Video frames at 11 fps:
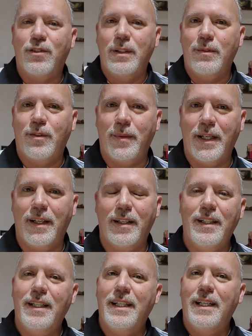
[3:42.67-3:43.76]
streams from
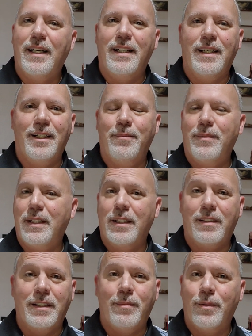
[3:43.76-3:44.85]
there.
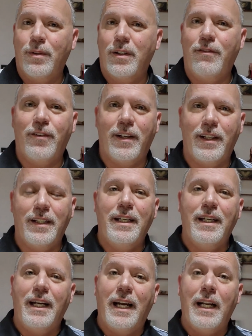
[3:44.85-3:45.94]
It's going to be really fun,
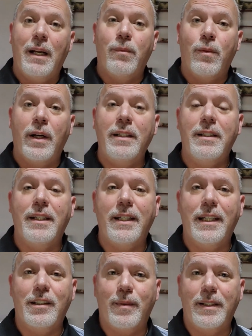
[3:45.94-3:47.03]
and I'm racing
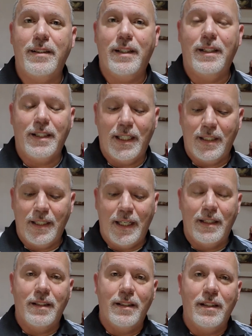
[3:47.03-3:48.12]
against my son again,
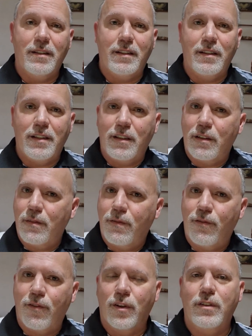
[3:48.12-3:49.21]
and this is his
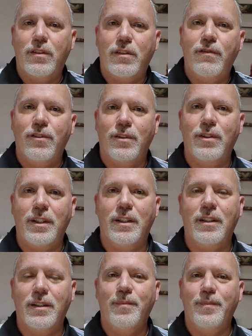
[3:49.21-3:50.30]
first full
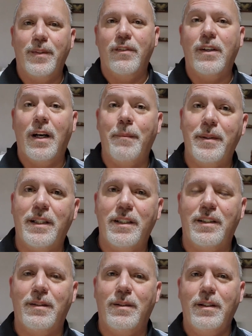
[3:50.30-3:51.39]
year of
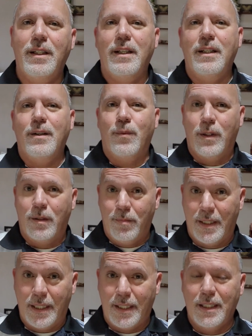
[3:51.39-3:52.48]
competition with
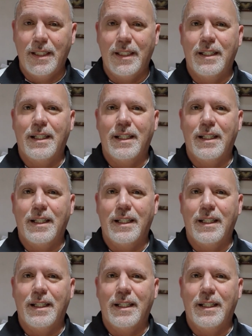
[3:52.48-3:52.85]
me.